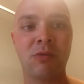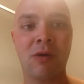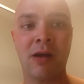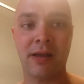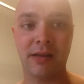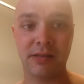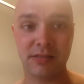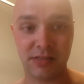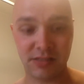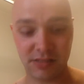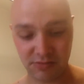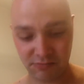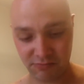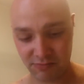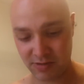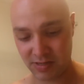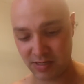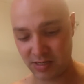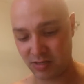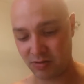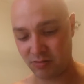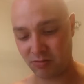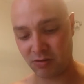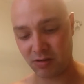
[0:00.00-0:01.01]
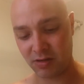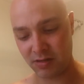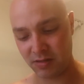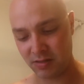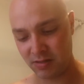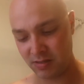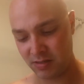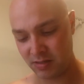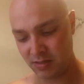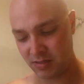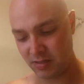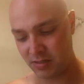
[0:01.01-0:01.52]
It's really quite
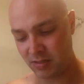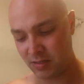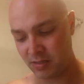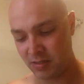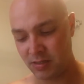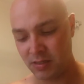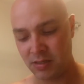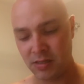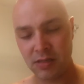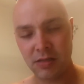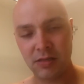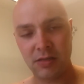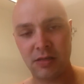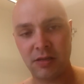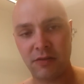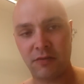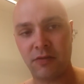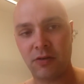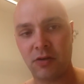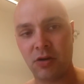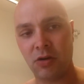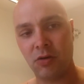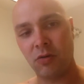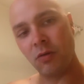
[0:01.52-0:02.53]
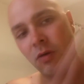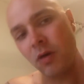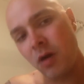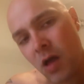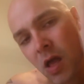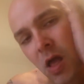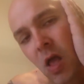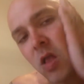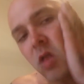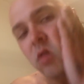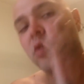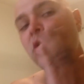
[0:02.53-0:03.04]
difficult